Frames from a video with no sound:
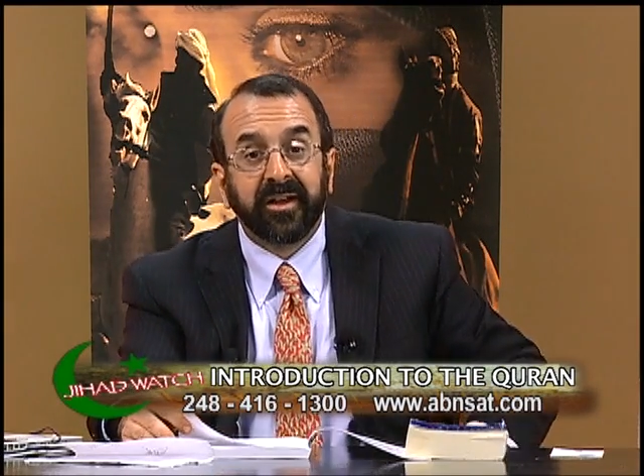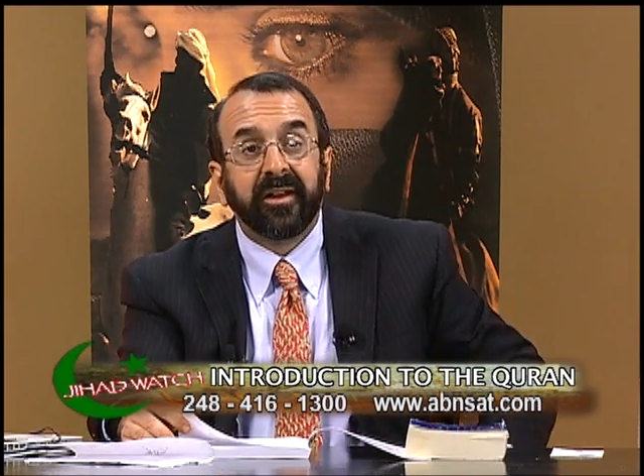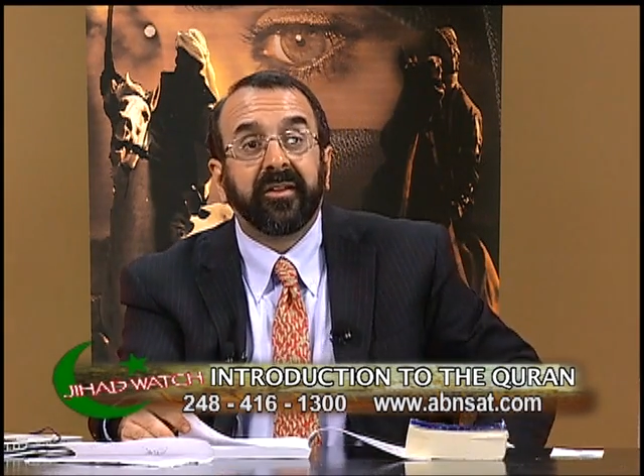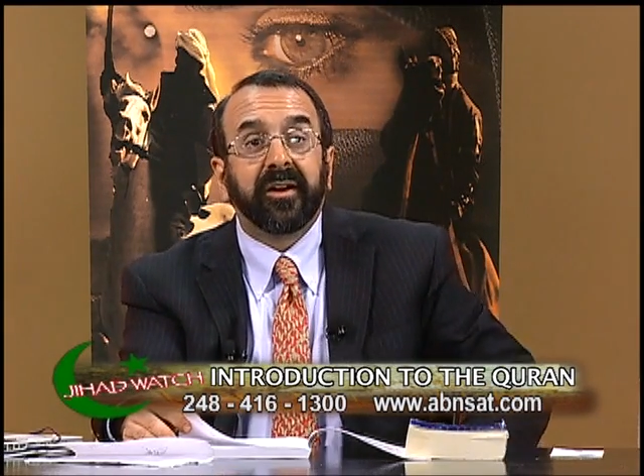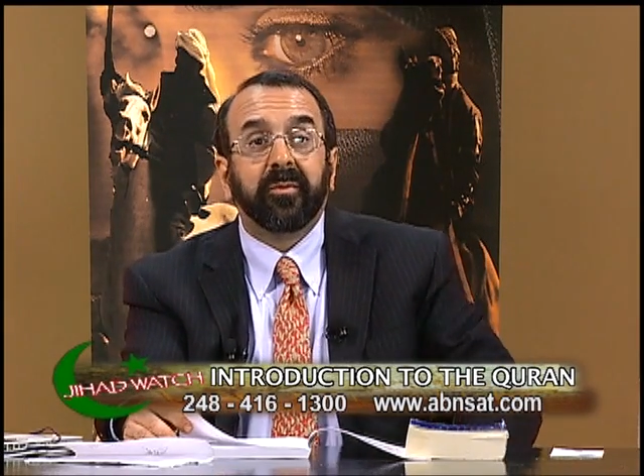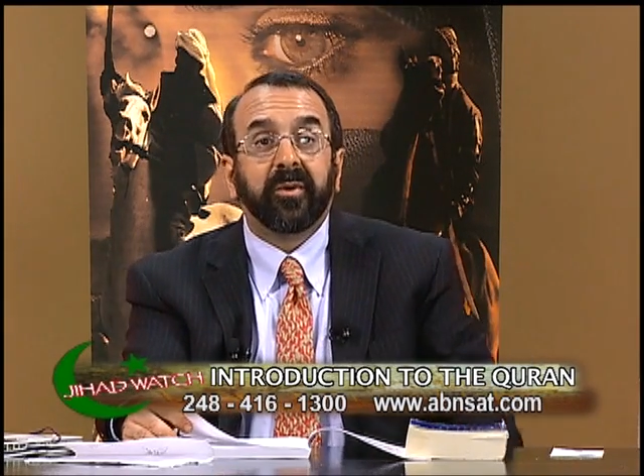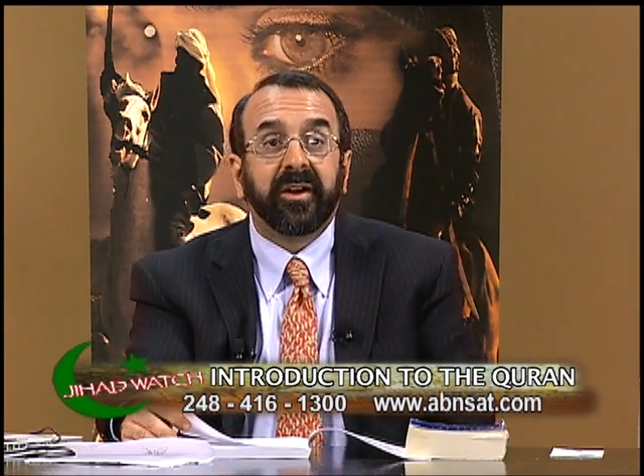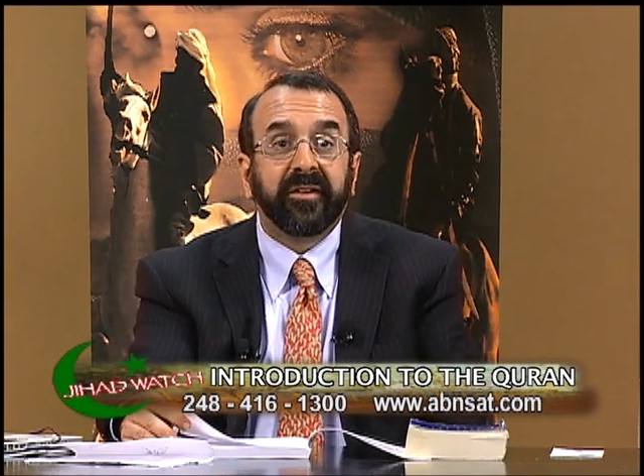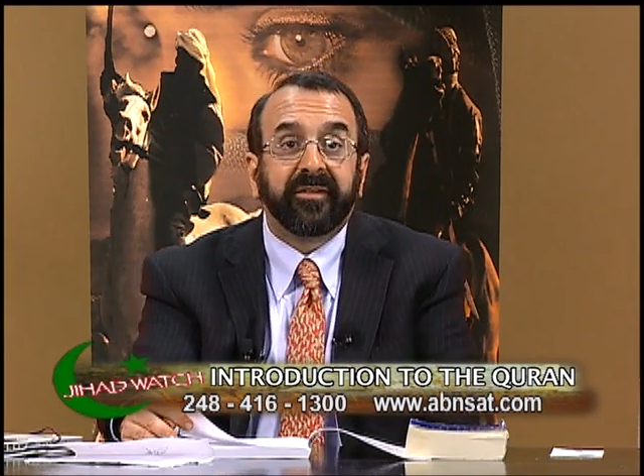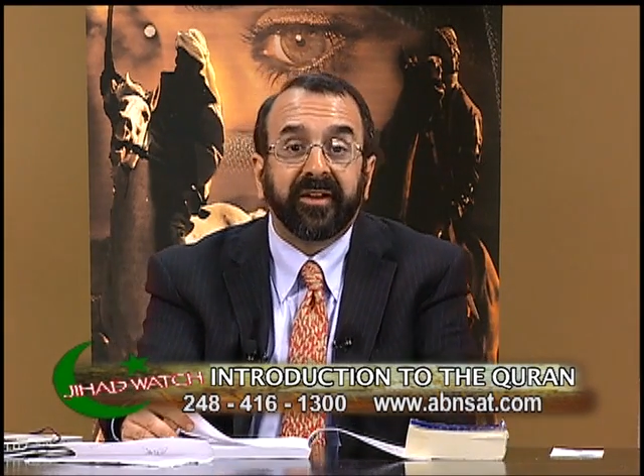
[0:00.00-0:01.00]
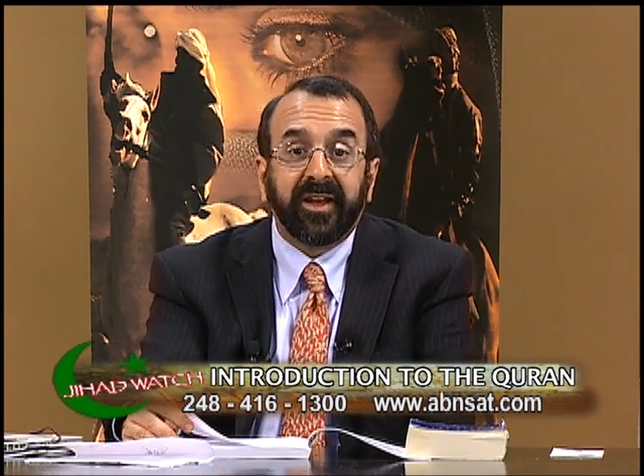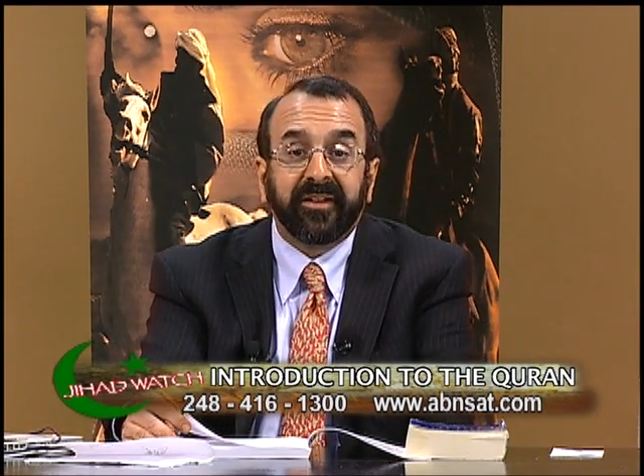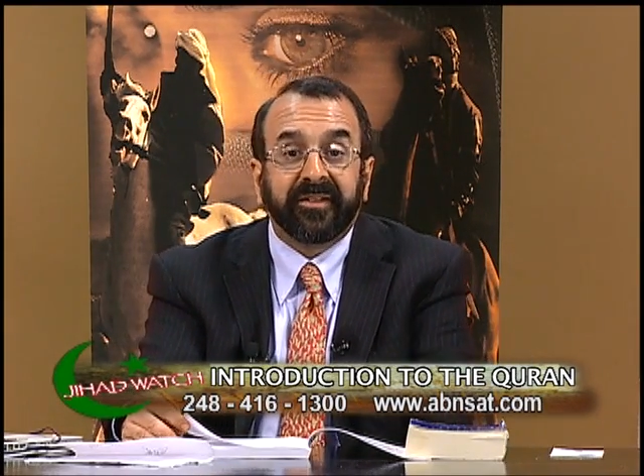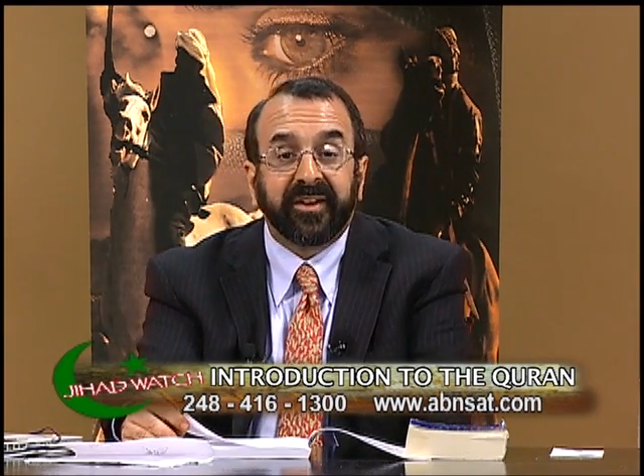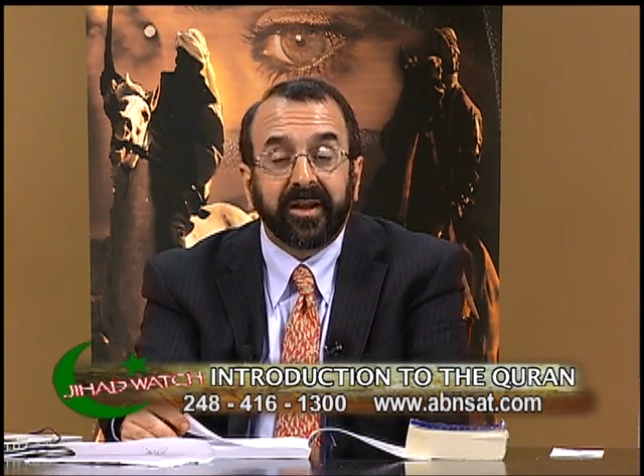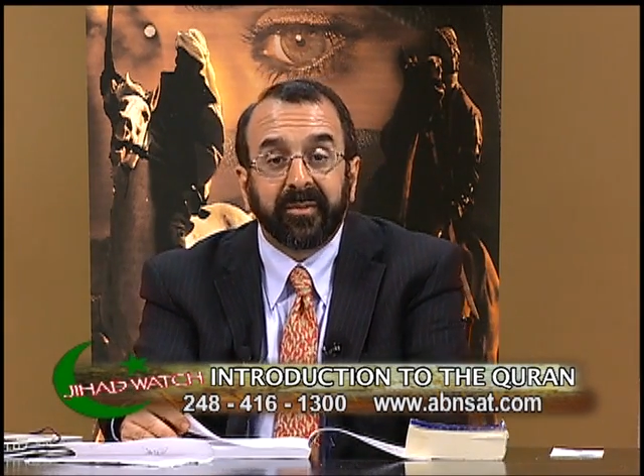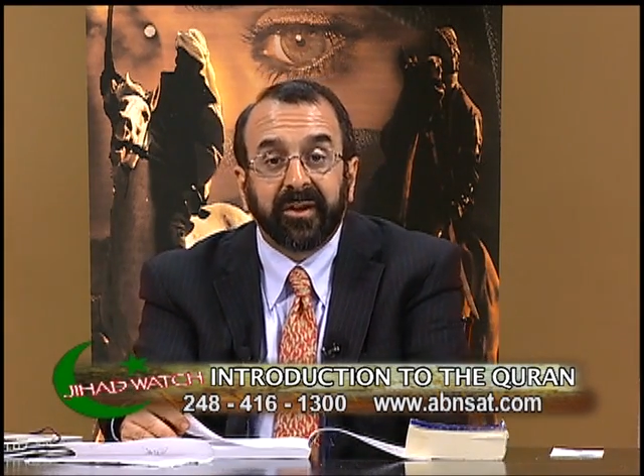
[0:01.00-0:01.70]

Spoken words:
there was a statement